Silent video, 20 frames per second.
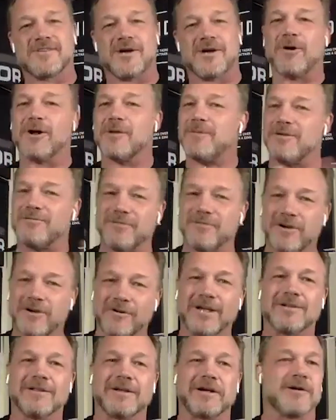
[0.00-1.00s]
So I want to be
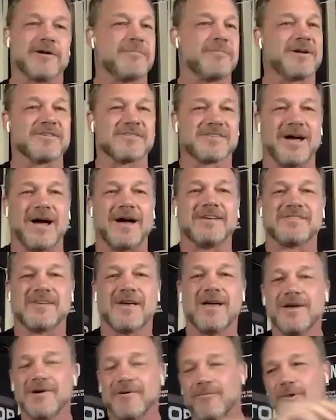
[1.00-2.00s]
very clear here because, guys,
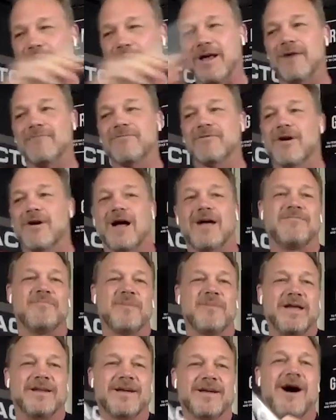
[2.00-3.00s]
whenever I've
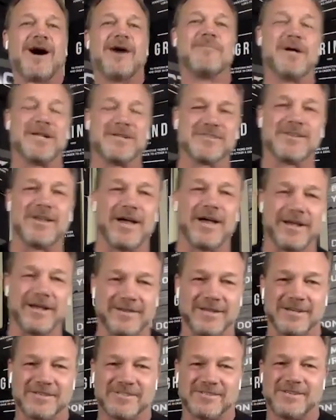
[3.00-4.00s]
made comments like
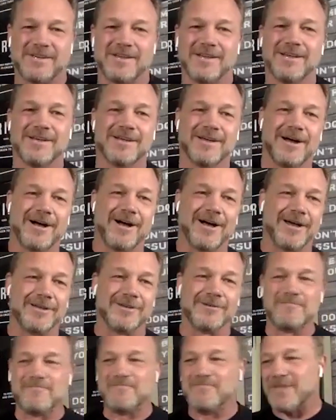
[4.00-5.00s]
this
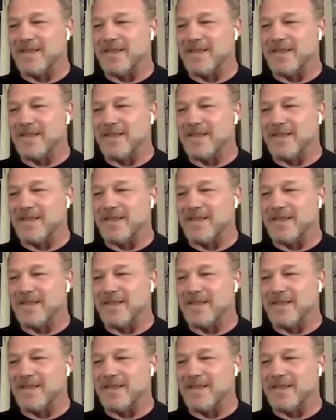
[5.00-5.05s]
on